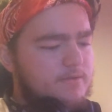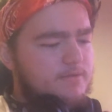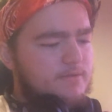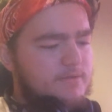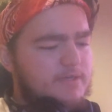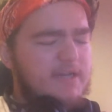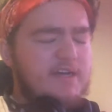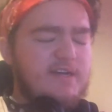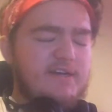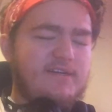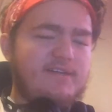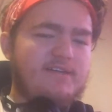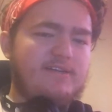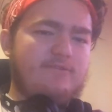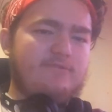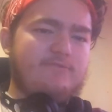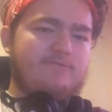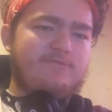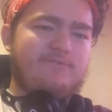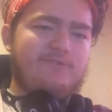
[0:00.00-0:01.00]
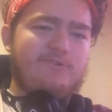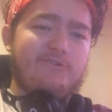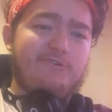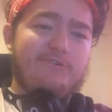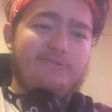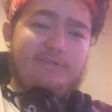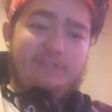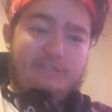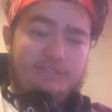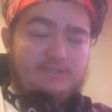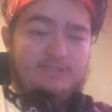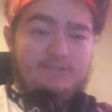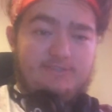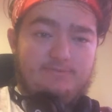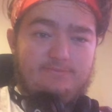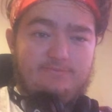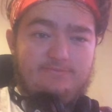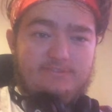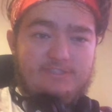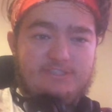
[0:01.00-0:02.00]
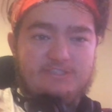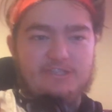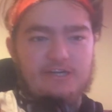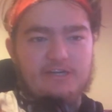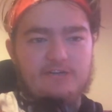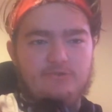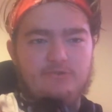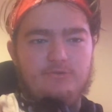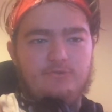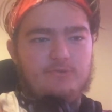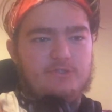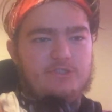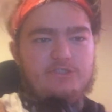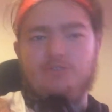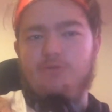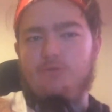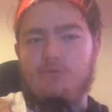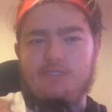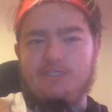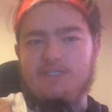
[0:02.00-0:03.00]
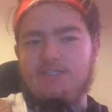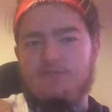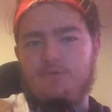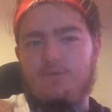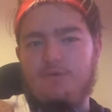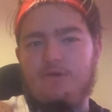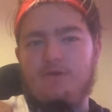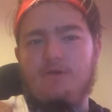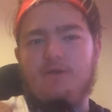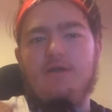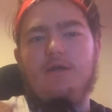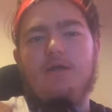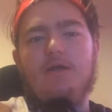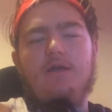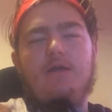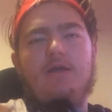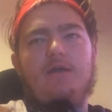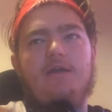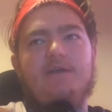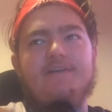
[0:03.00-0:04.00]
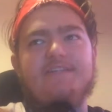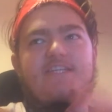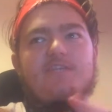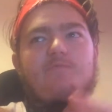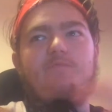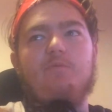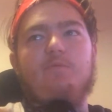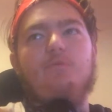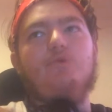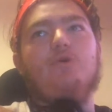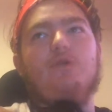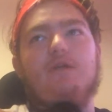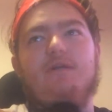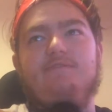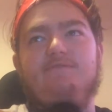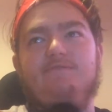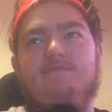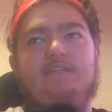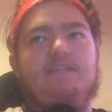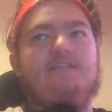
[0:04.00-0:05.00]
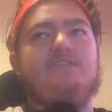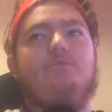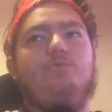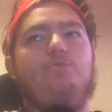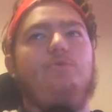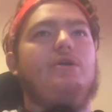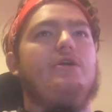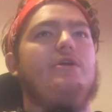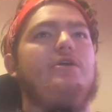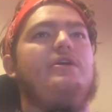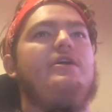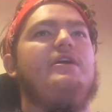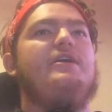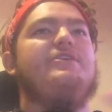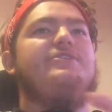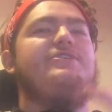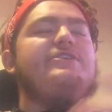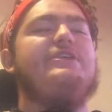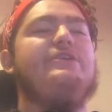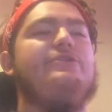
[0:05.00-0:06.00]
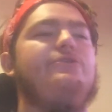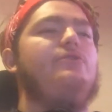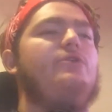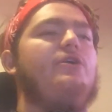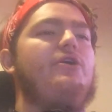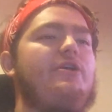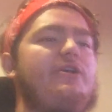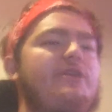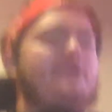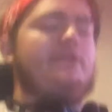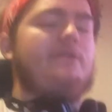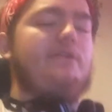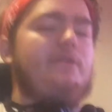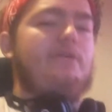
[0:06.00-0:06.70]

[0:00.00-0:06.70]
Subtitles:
Yeah, I don't know. For in terms of this channel, which no one cares about, it's gonna be more like this, where I actually do like